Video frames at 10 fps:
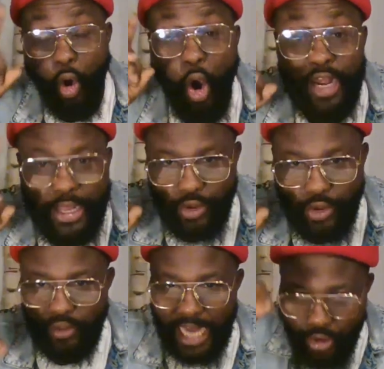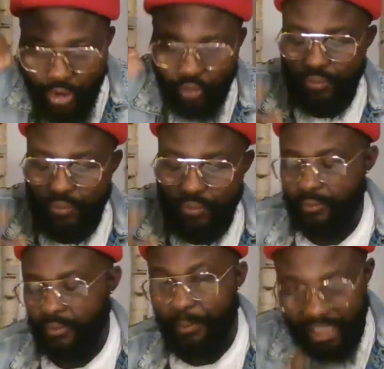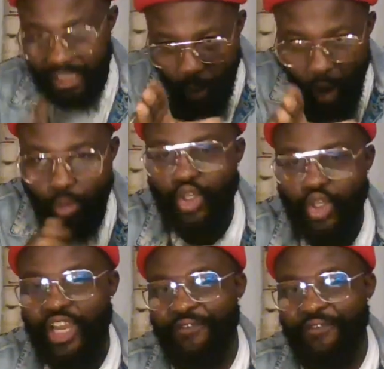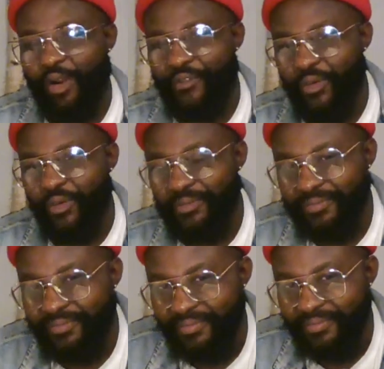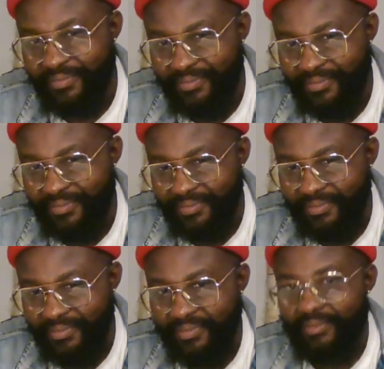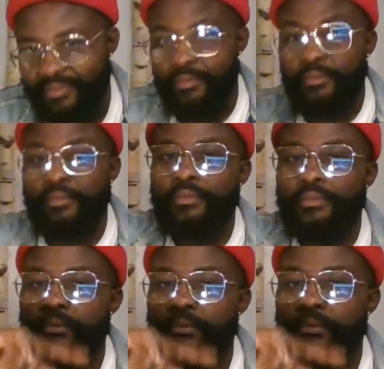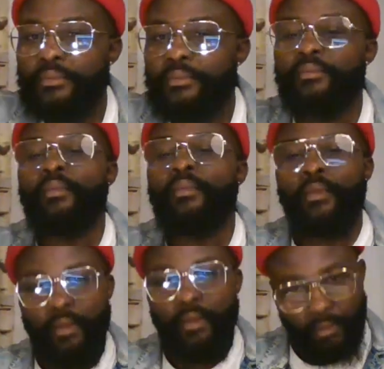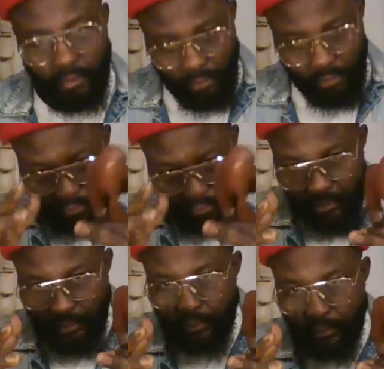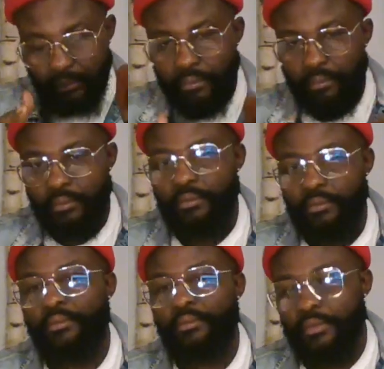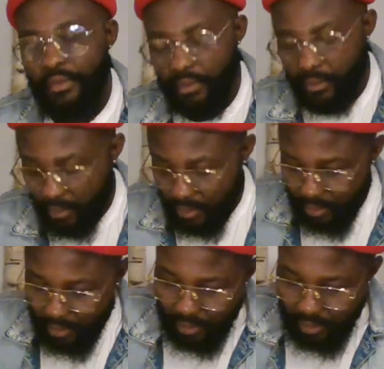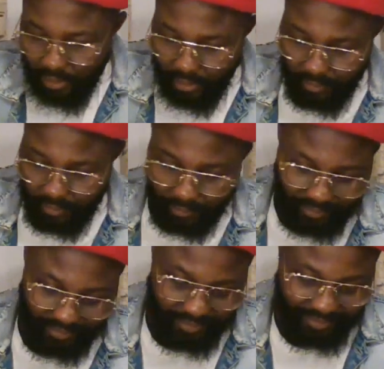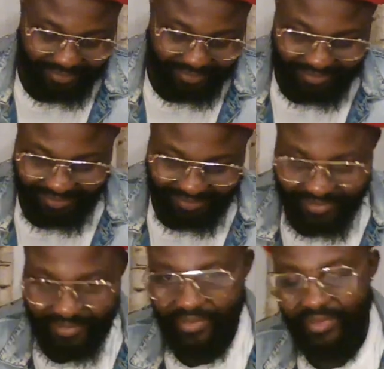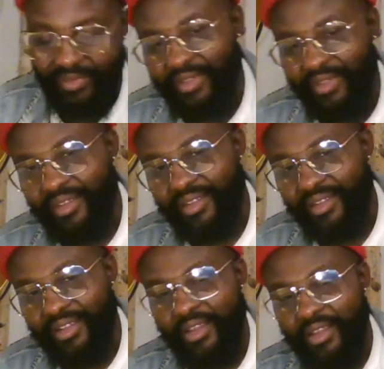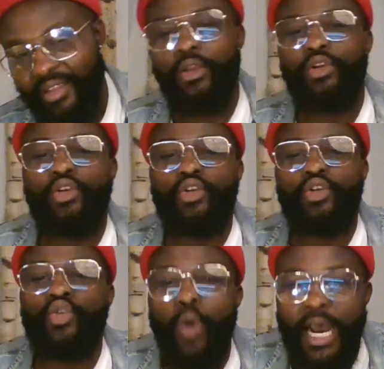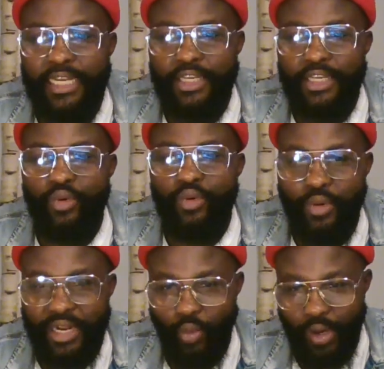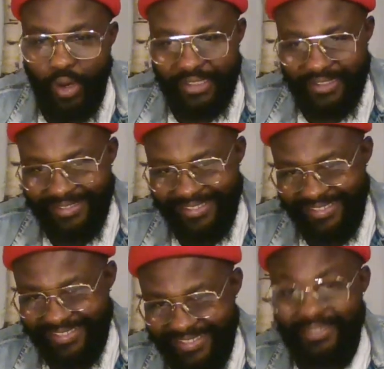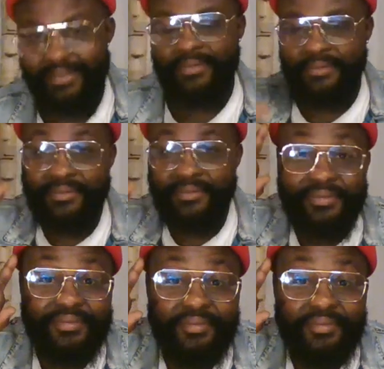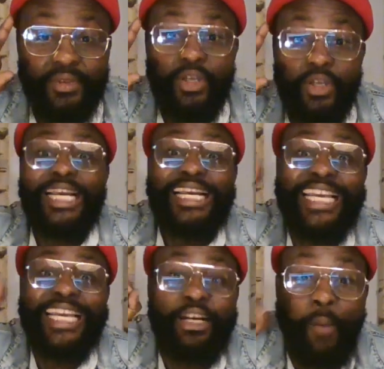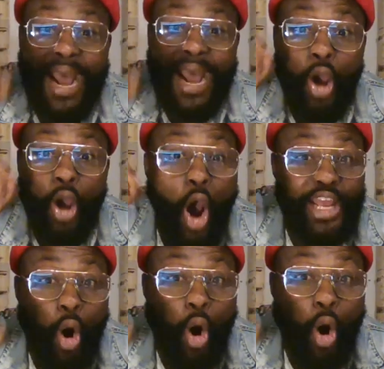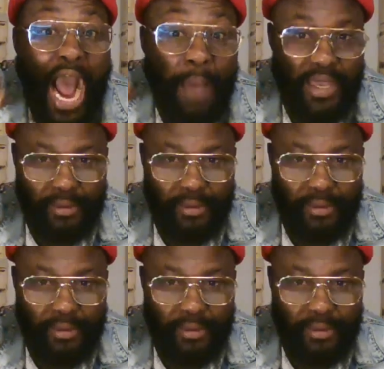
Only you, not you. But I will shock everyone. A combination of southeast and the south-south for those unfortunate enough to be educated in the backwardness that is the zoological republic. You are the one. I command all the armies of Biafra. He commands all the whole army.